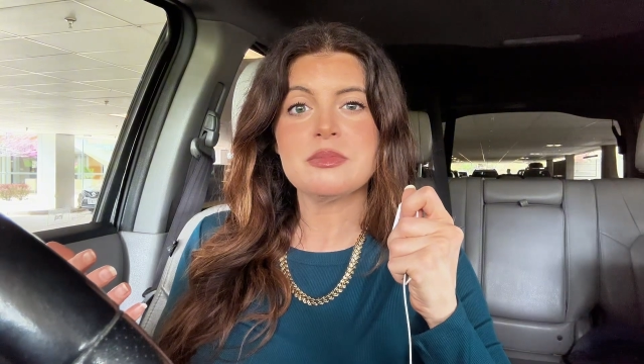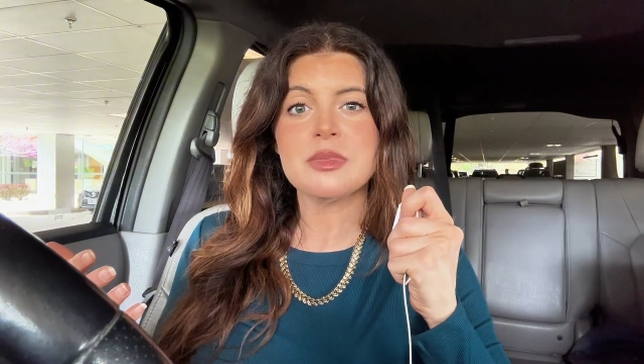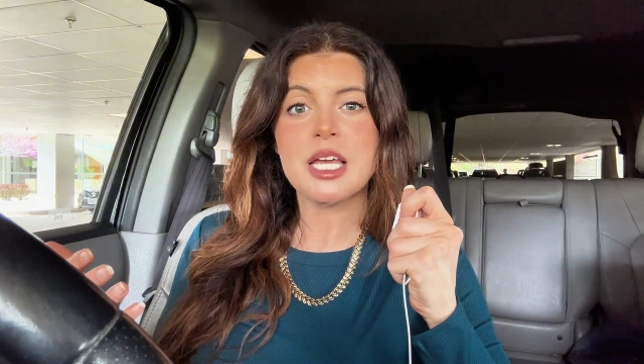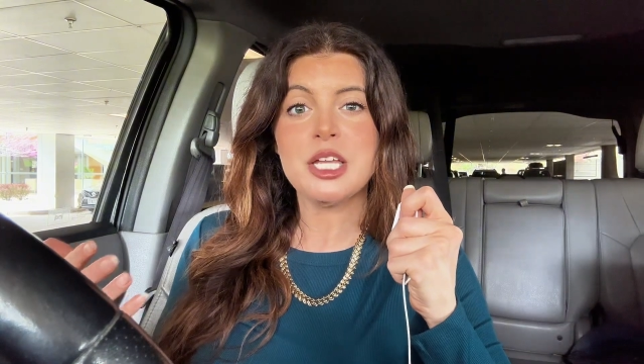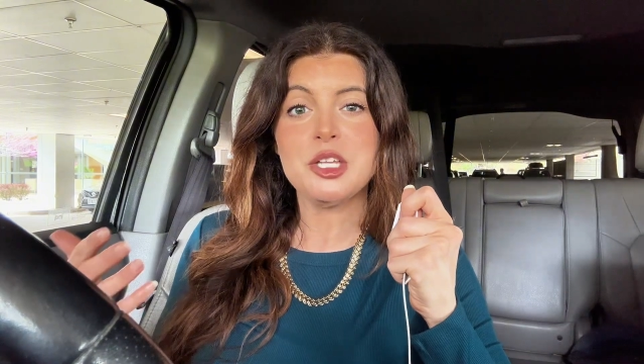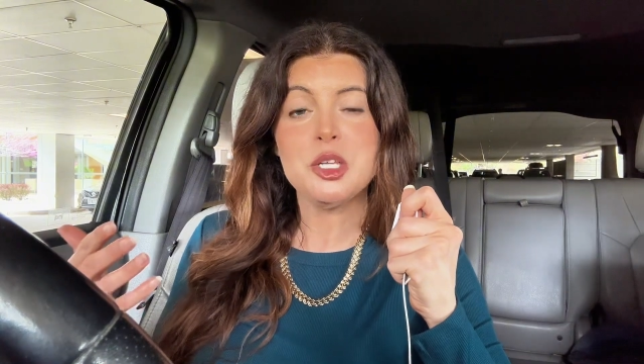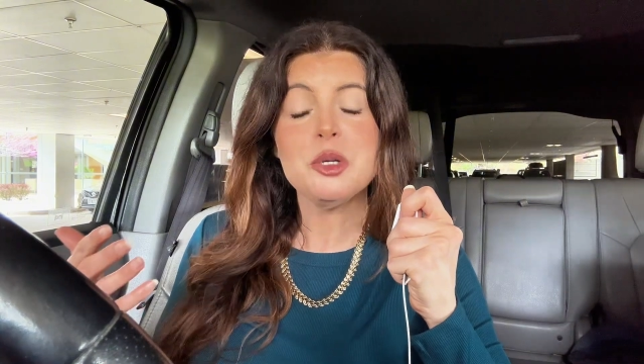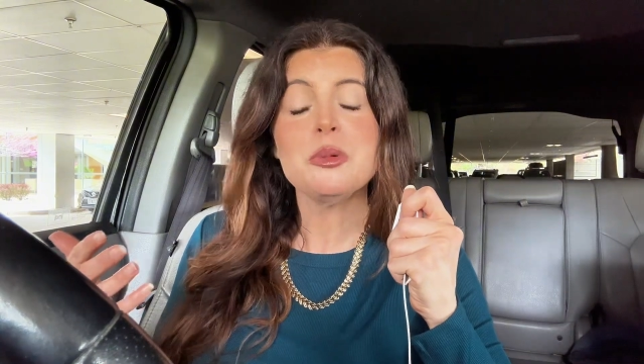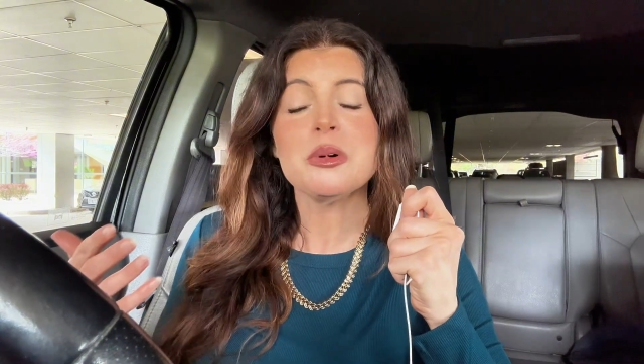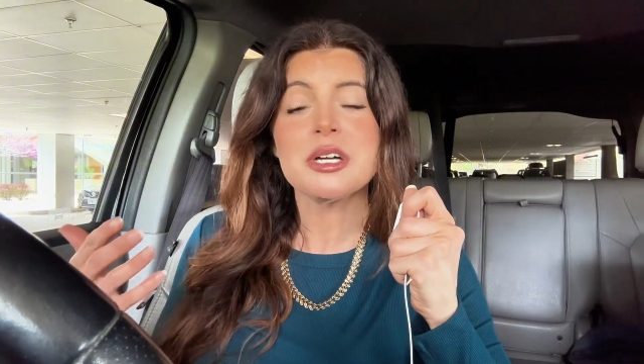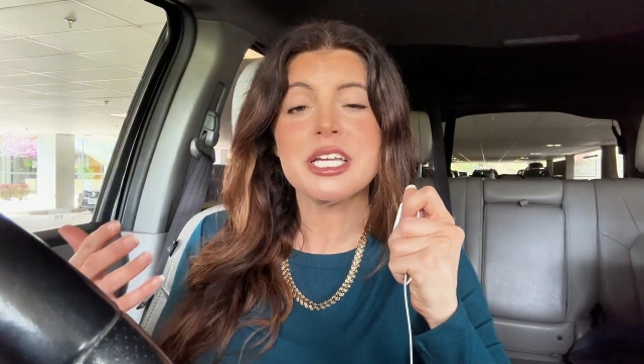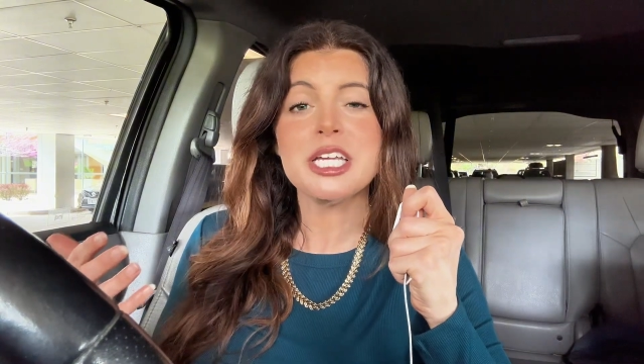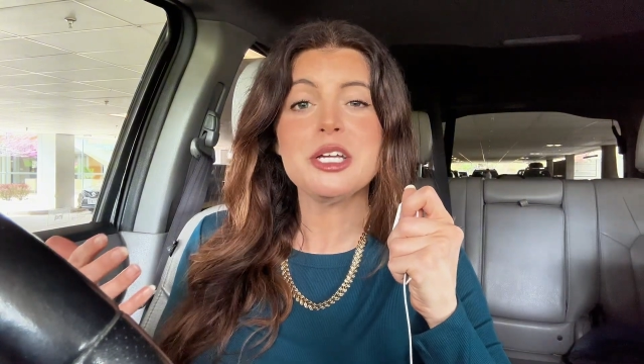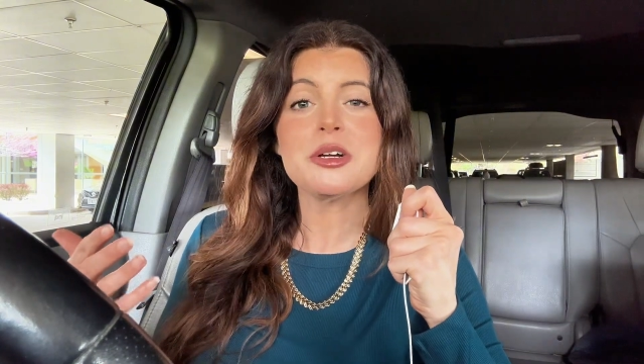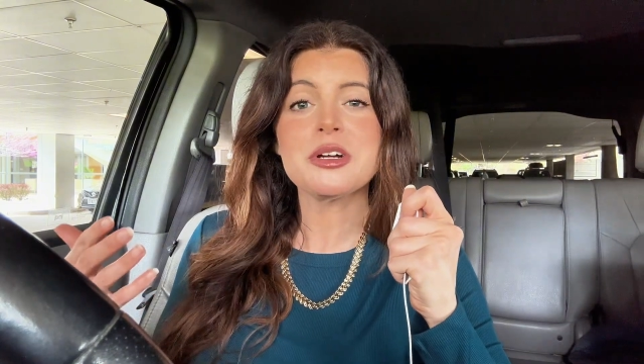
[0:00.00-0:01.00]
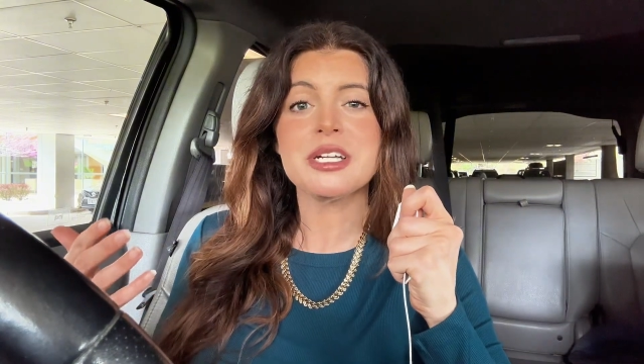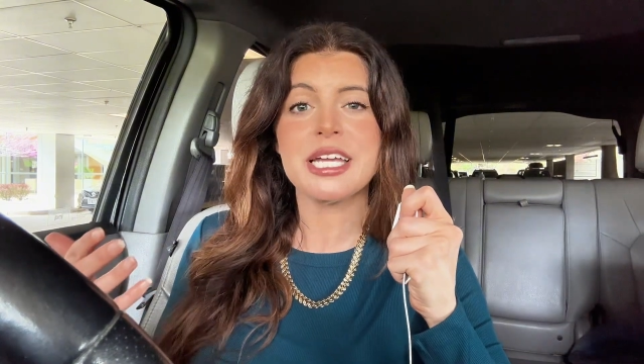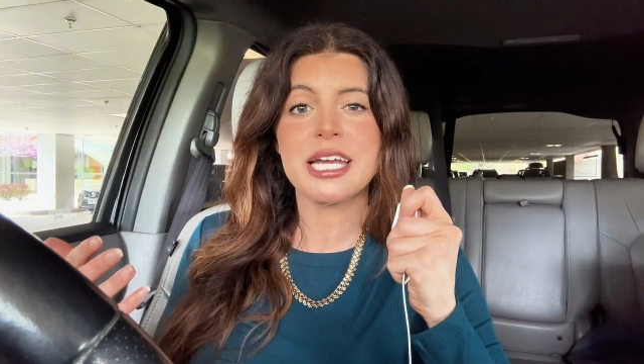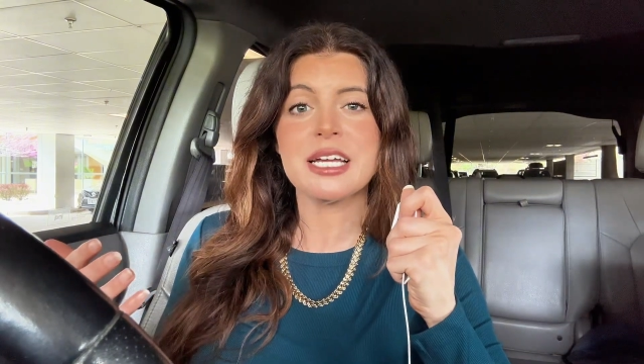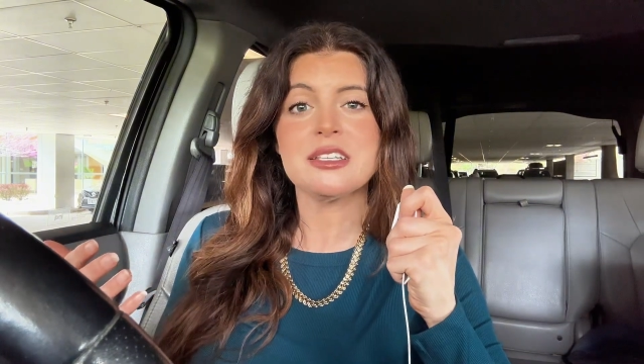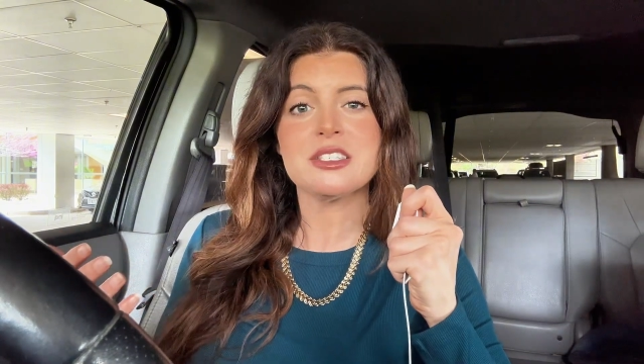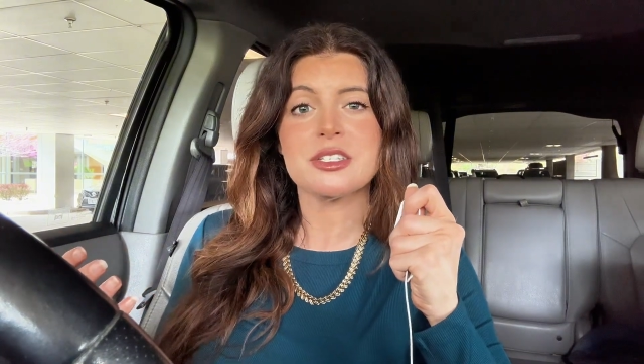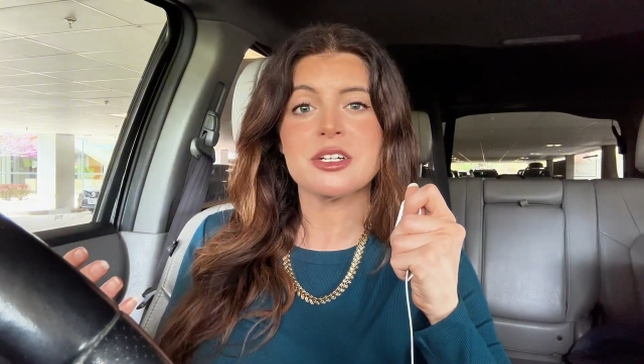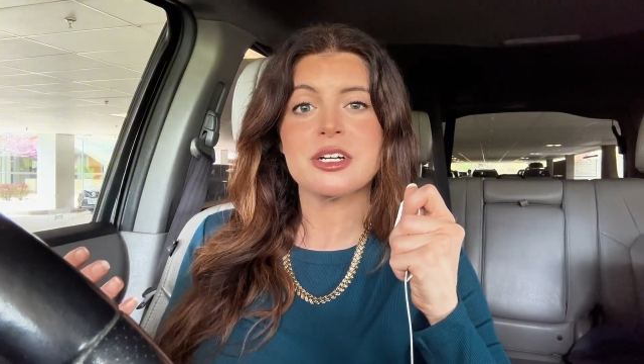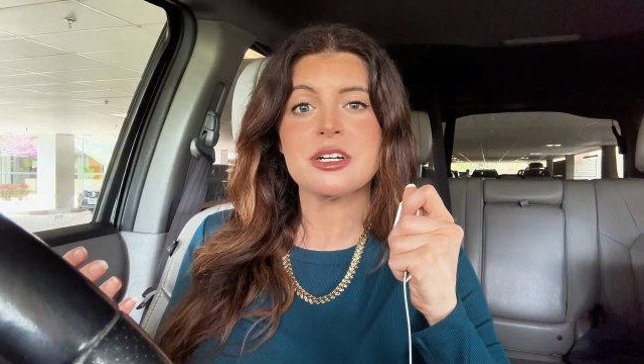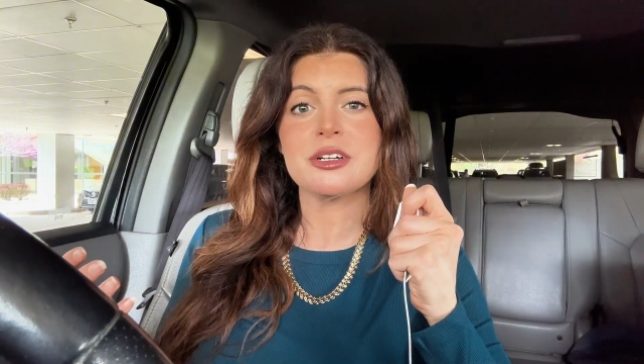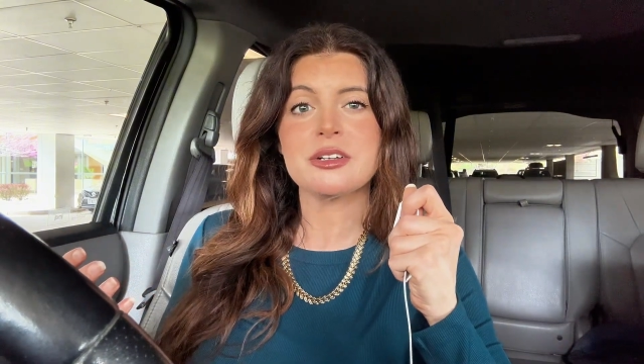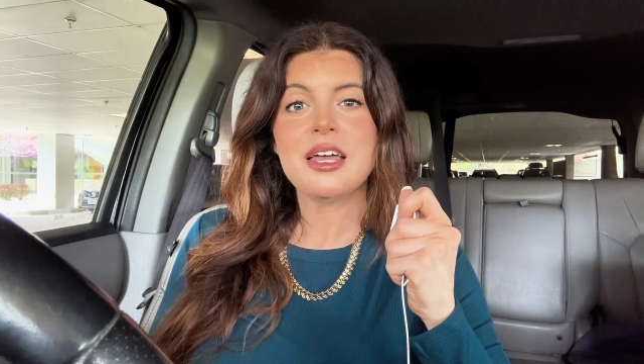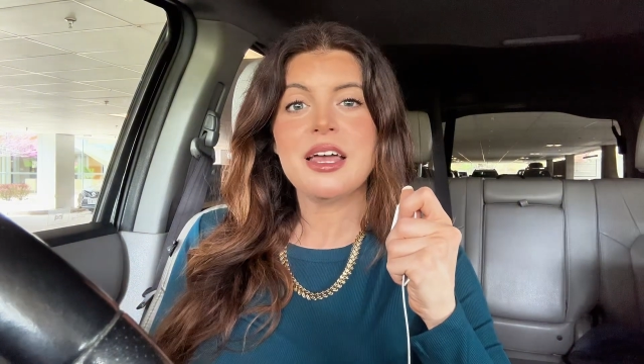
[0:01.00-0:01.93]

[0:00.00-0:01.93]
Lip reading: And you will hear an answer.